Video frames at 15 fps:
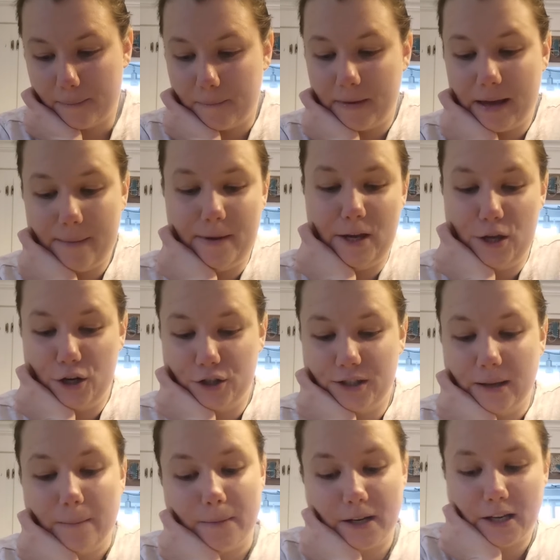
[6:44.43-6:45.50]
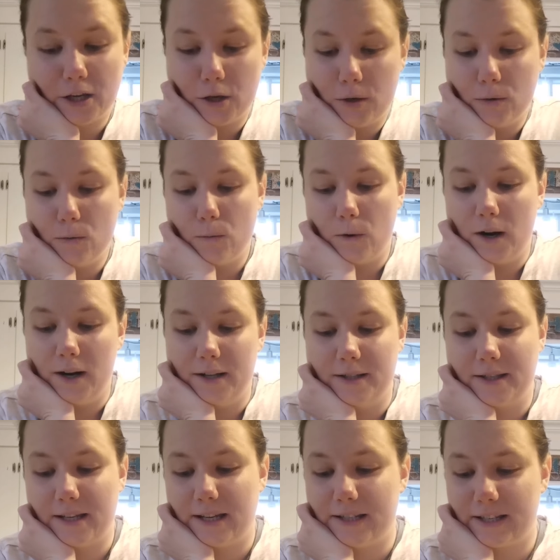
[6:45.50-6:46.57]
Maybe you're somebody who
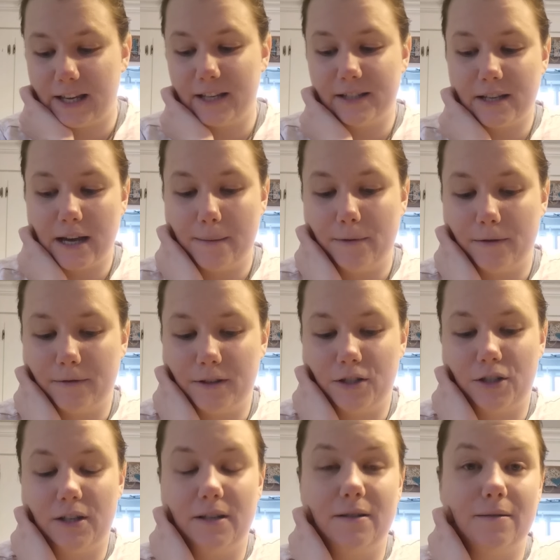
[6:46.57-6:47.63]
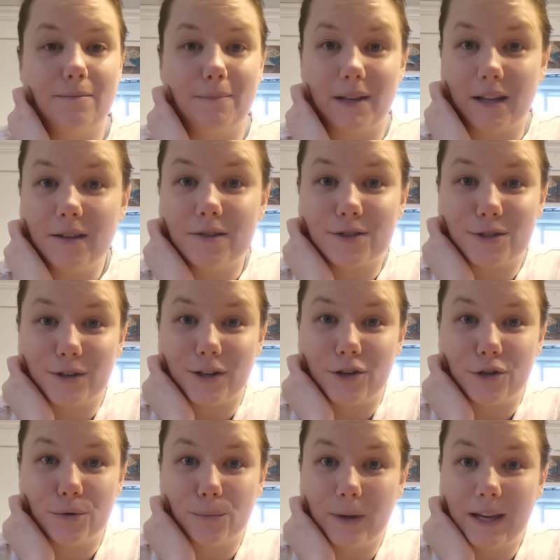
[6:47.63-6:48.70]
wants easy and time efficient meals during
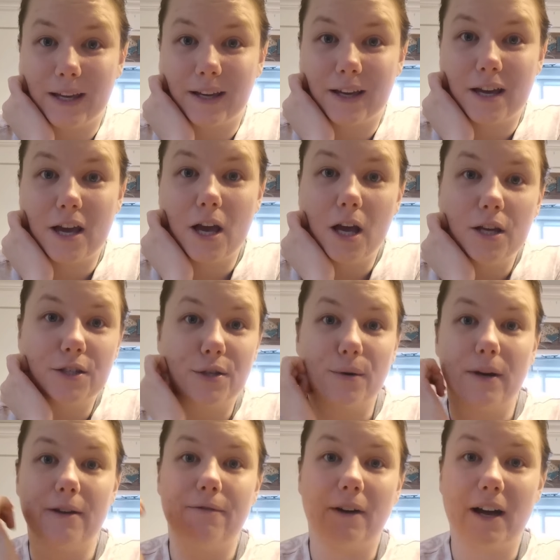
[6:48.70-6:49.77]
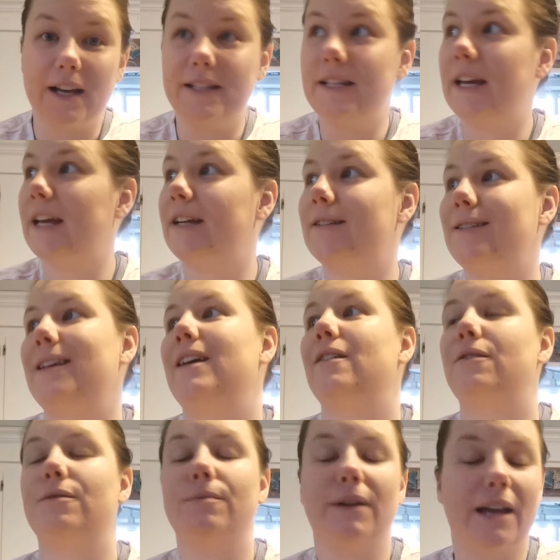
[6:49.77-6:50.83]
your week. So if I take, say,
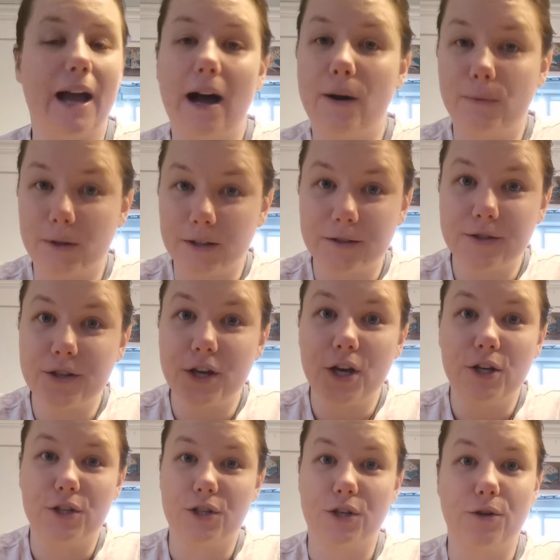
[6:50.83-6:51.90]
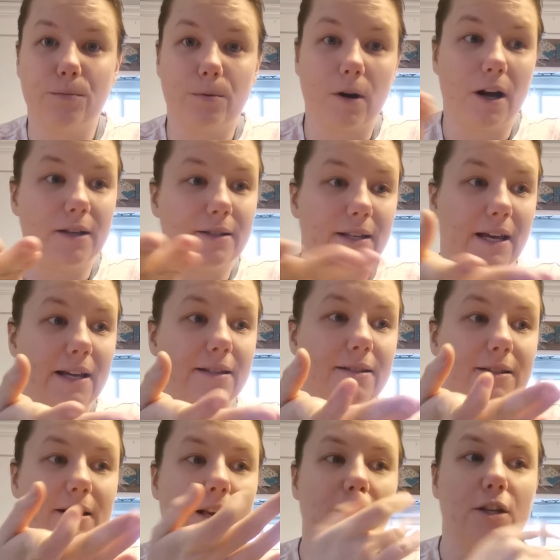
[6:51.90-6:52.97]
3 hours to
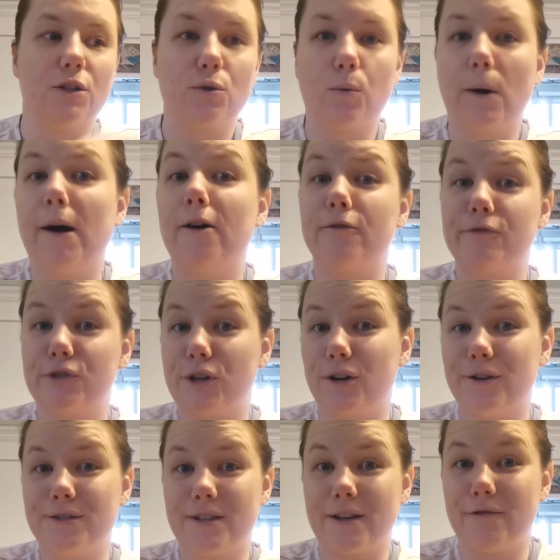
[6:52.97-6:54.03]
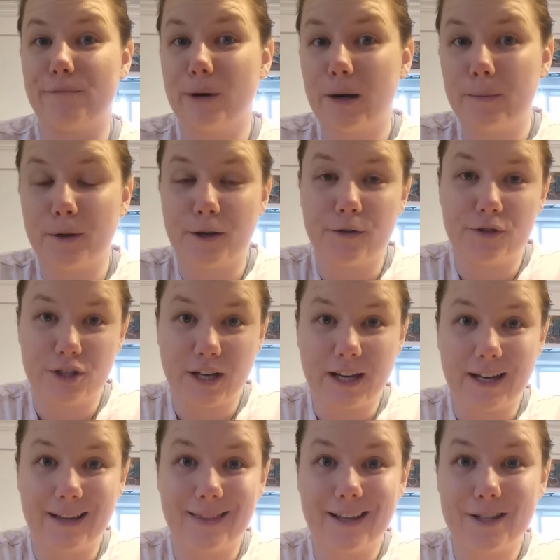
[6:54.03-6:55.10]
process 12 jars of barbecue
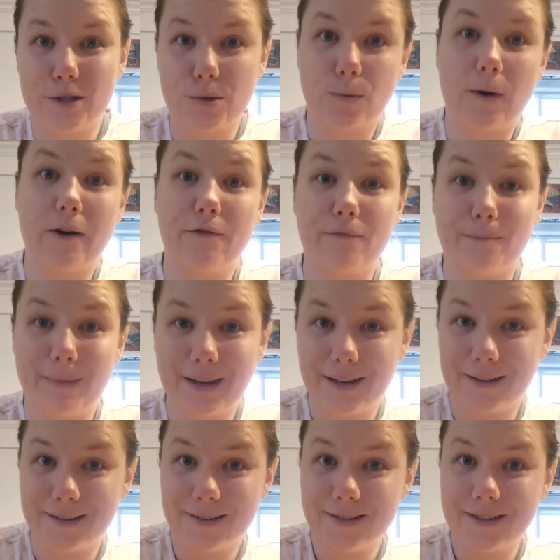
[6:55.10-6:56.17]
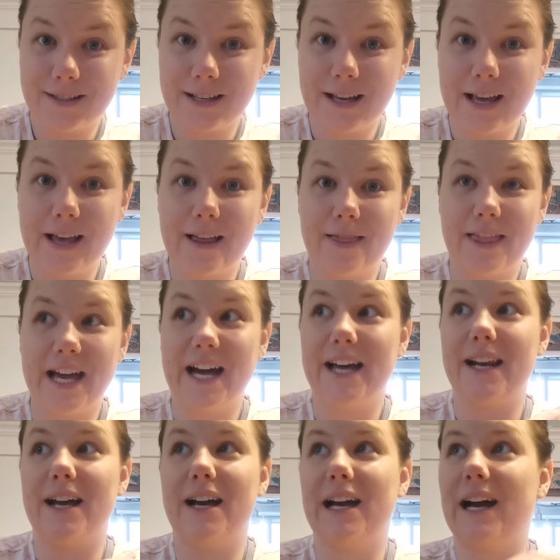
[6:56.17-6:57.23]
chicken, that's 12 meals
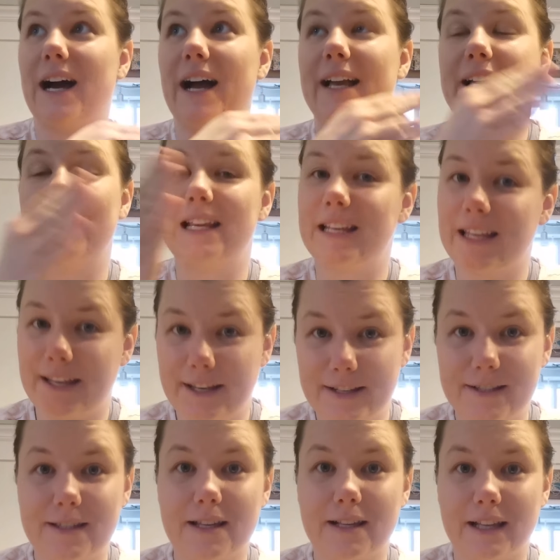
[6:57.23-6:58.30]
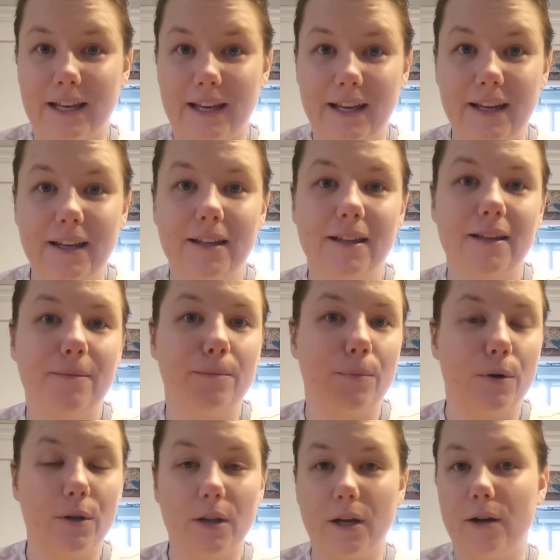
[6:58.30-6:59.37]
that I can easily
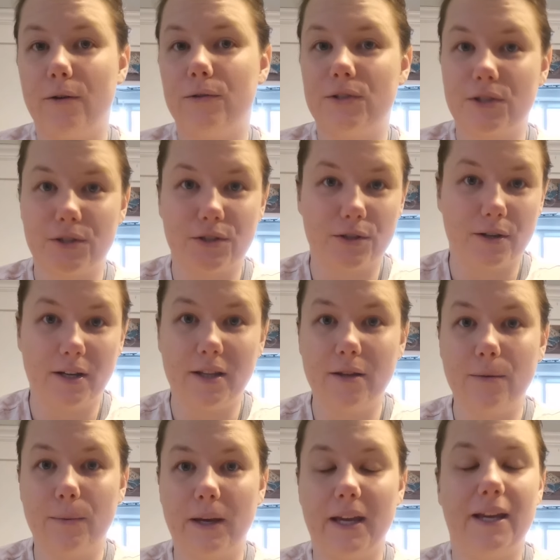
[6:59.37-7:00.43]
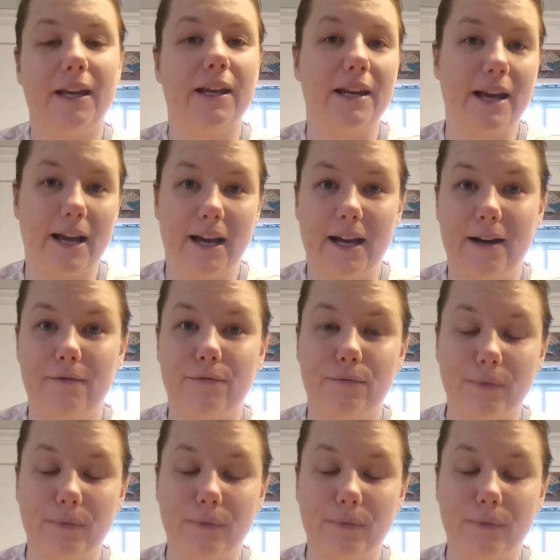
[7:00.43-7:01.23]
pull out during the week and have